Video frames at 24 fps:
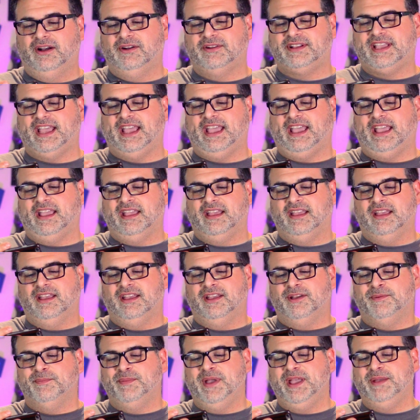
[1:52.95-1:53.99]
Okay.
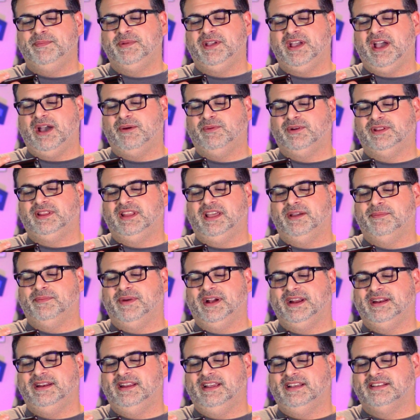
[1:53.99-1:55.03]
Maybe I will let
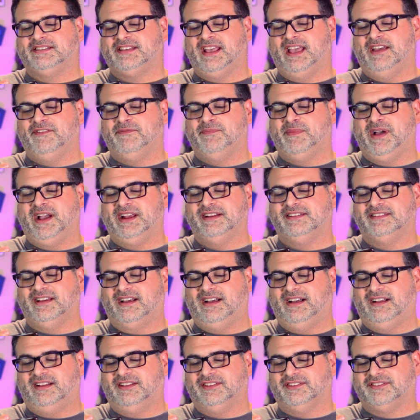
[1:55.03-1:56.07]
my niece have my
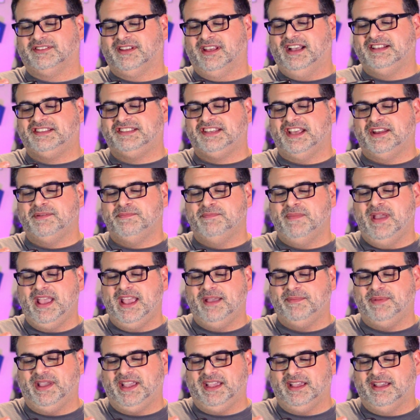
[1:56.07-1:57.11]
dolls. I said
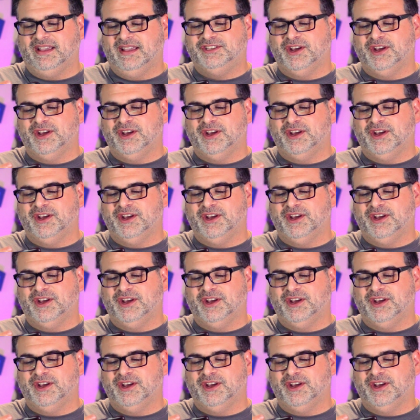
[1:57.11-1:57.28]
maybe.